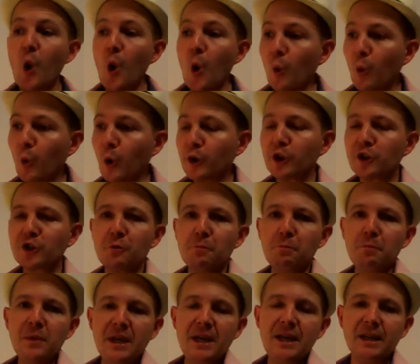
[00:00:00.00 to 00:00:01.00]
What does it
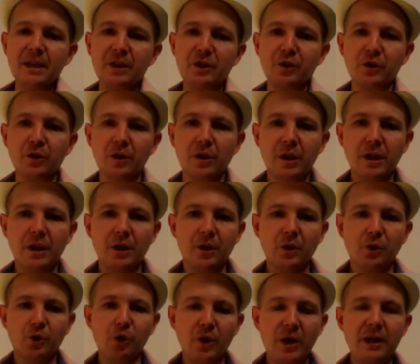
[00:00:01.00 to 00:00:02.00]
mean
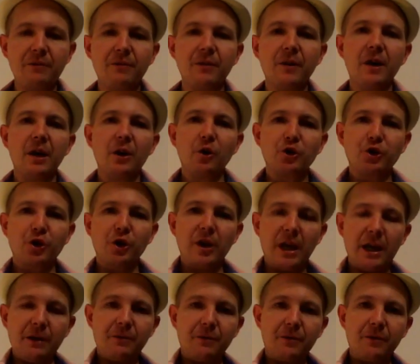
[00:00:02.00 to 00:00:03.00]
to live a luxury
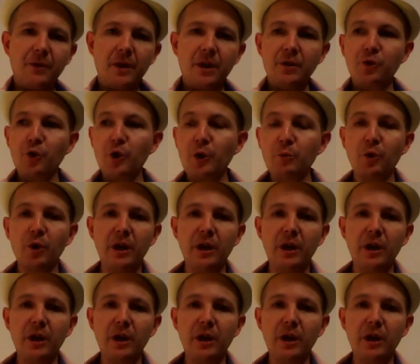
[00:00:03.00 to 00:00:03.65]
life, live